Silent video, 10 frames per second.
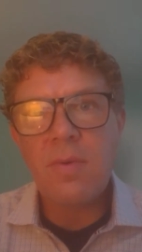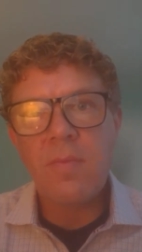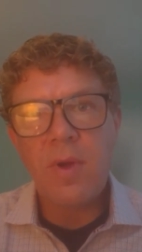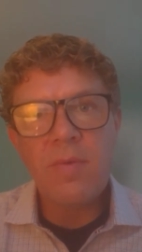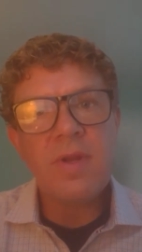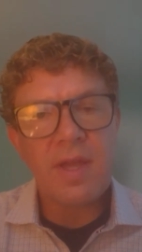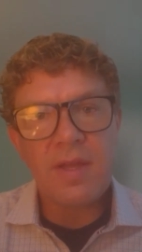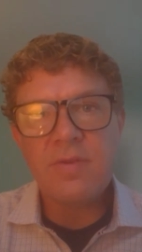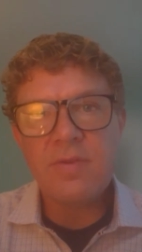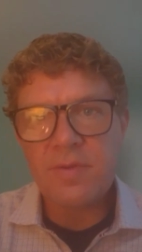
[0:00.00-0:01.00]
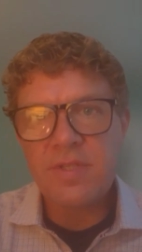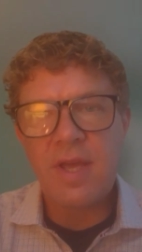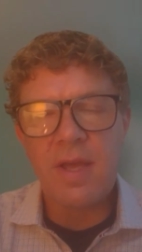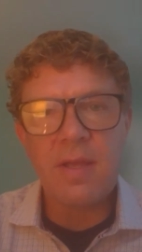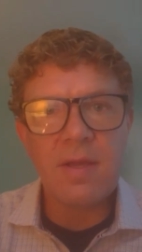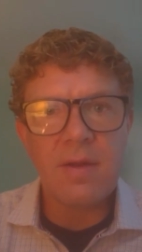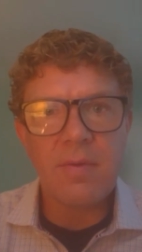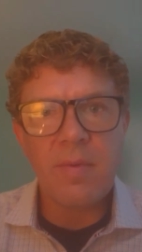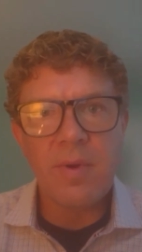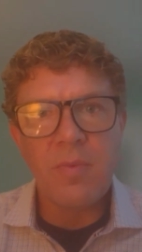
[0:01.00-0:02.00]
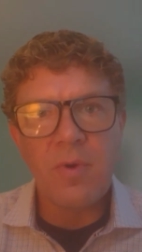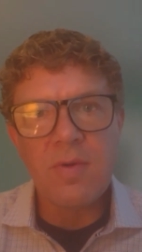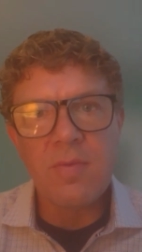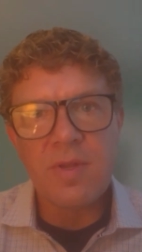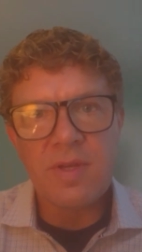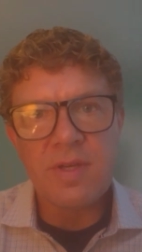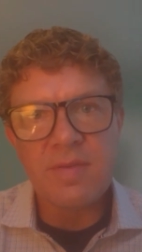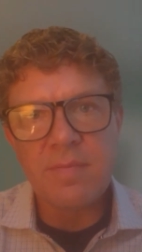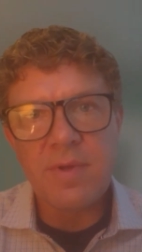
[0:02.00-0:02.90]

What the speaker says: we would, like you were saying, we would work with a